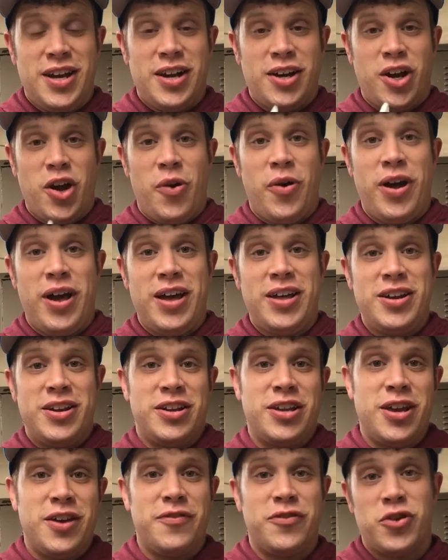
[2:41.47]
go ahead
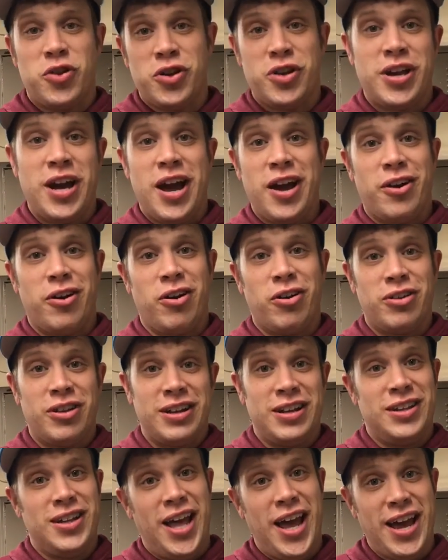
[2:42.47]
and give Good Guy
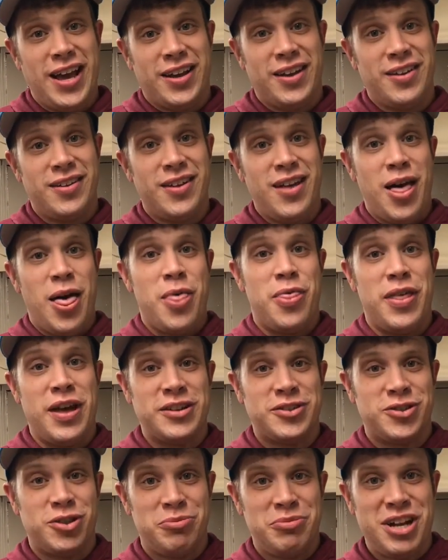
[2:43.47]
Curling a like.
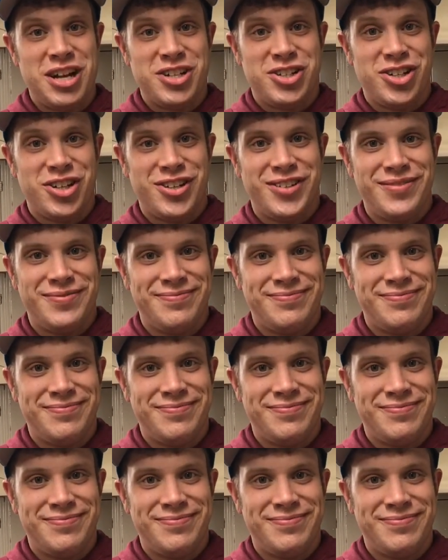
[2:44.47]
Thanks so much.